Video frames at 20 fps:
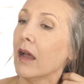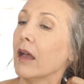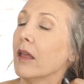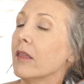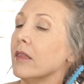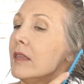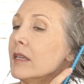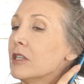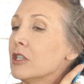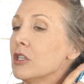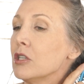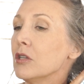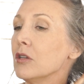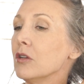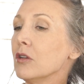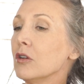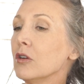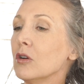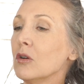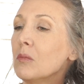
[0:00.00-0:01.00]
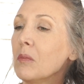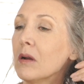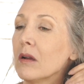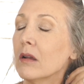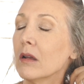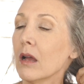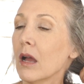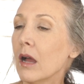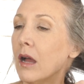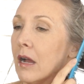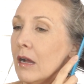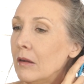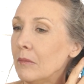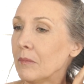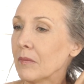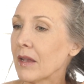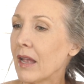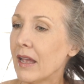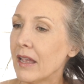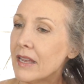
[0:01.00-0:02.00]
The tube
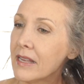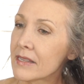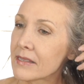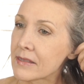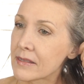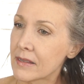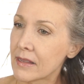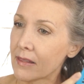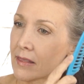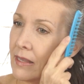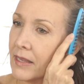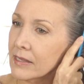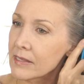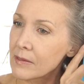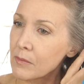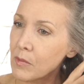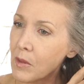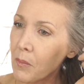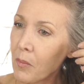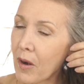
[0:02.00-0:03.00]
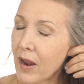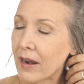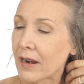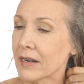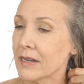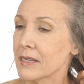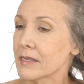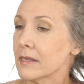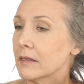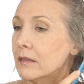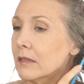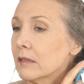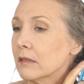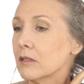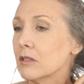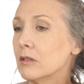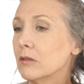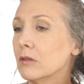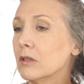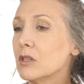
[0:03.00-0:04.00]
the product is a little
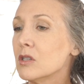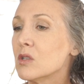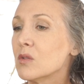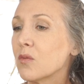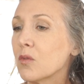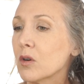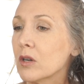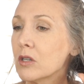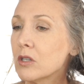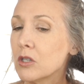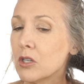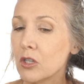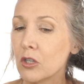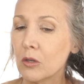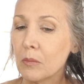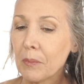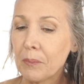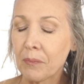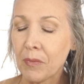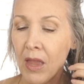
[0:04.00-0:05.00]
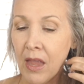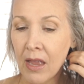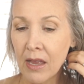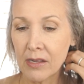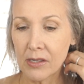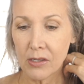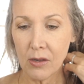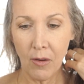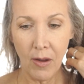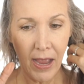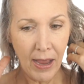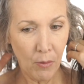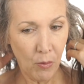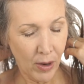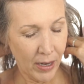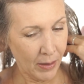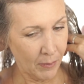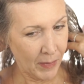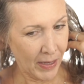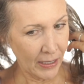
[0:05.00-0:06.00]
too loose for a tube. So I
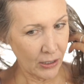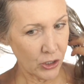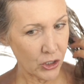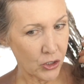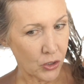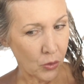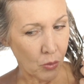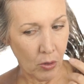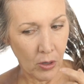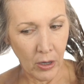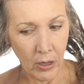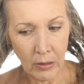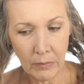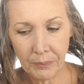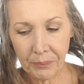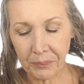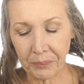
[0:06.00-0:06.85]
want to make sure